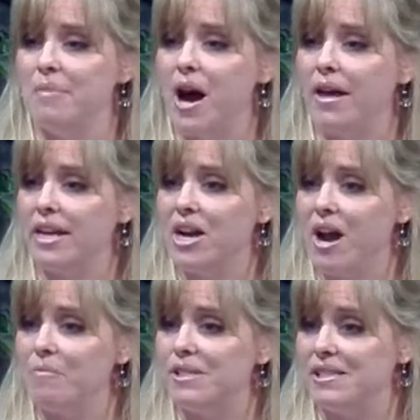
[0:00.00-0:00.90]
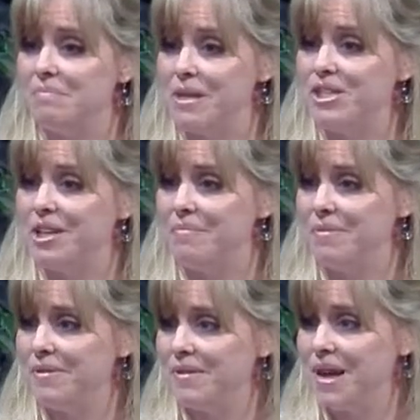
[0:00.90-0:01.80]
Polycarp was the bishop
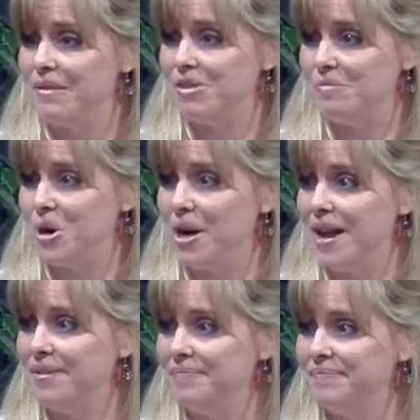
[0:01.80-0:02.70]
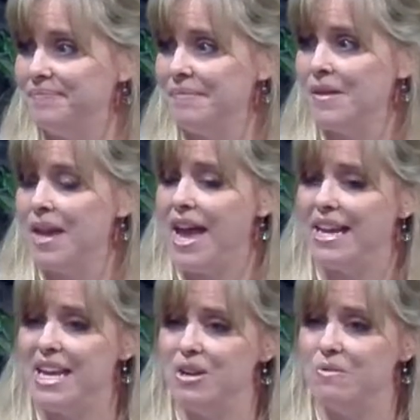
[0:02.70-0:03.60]
of Smyrna,
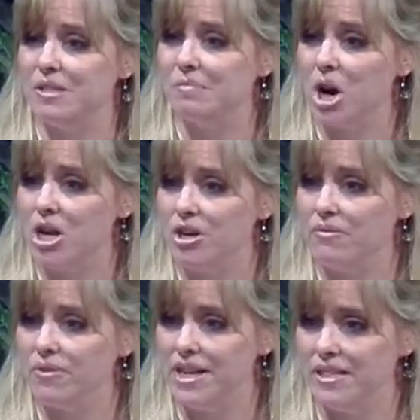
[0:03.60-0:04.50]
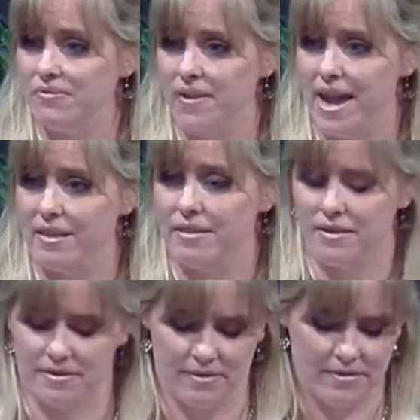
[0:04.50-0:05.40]
and he was martyred for his faith.
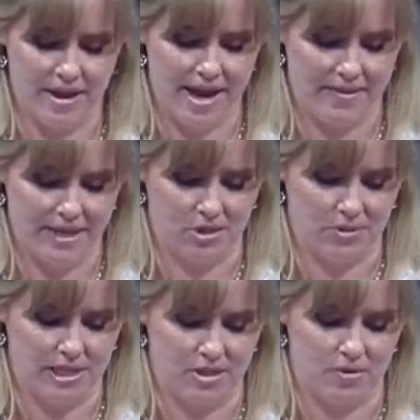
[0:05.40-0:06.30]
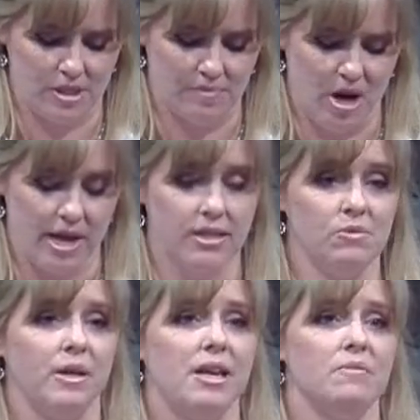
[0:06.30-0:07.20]
And this was his
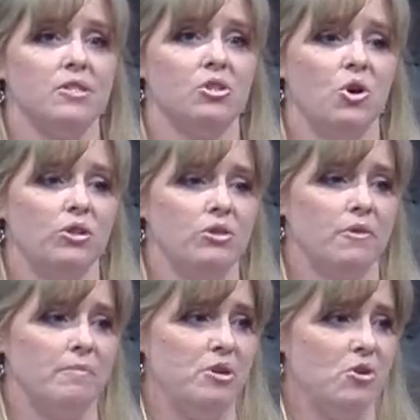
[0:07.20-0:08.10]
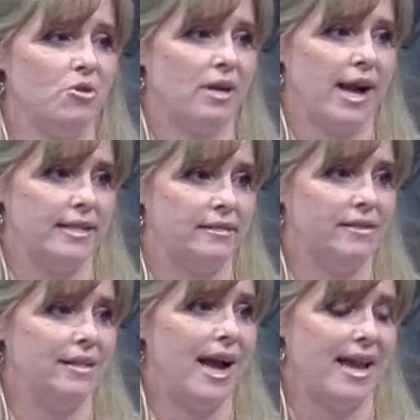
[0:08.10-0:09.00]
response when he was told to rebuke Christ,
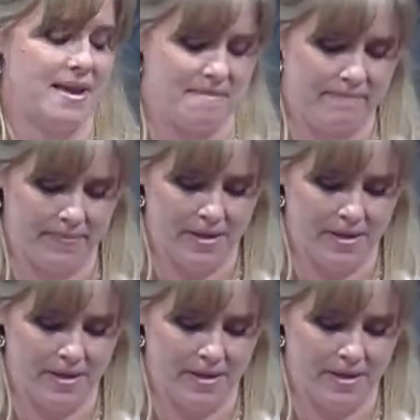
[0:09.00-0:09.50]
deny him.